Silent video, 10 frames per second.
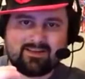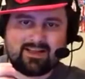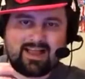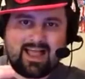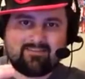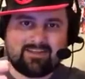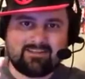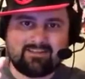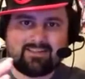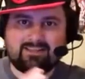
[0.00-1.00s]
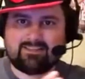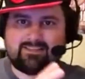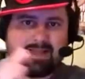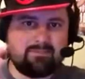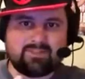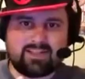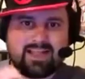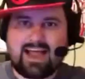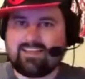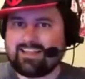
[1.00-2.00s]
having the naming the
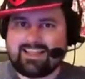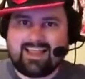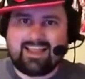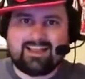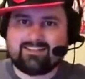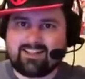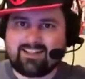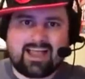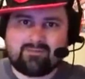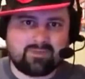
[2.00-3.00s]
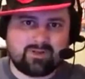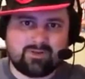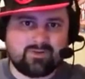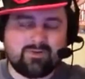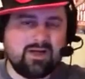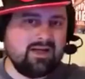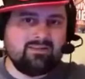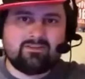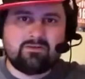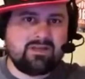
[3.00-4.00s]
guy the King, the light blue.
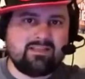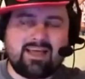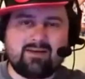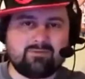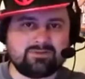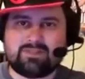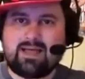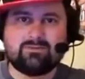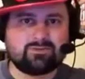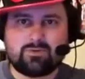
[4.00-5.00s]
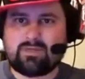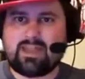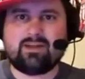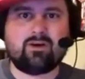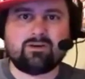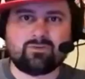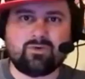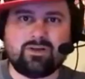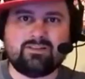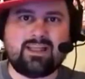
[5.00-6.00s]
To me, that was what made Cars
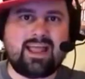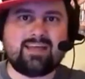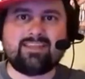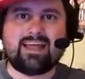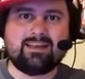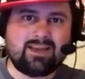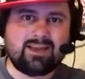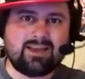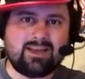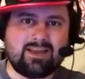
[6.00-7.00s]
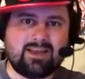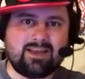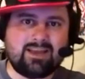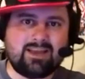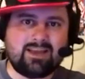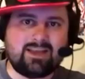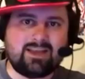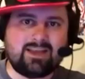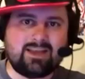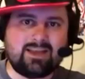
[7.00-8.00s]
1. They had that nod to the
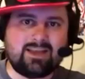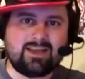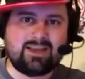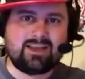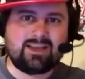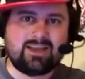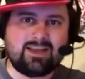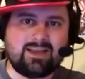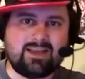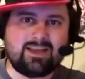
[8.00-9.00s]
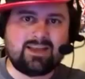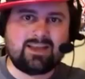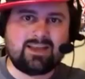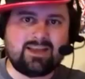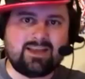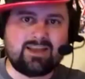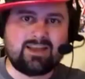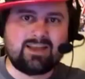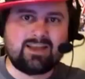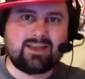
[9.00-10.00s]
past. I mean, heck, Richard Petty
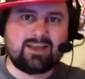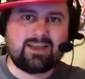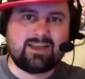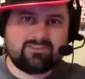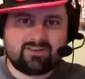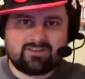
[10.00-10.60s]
even voiced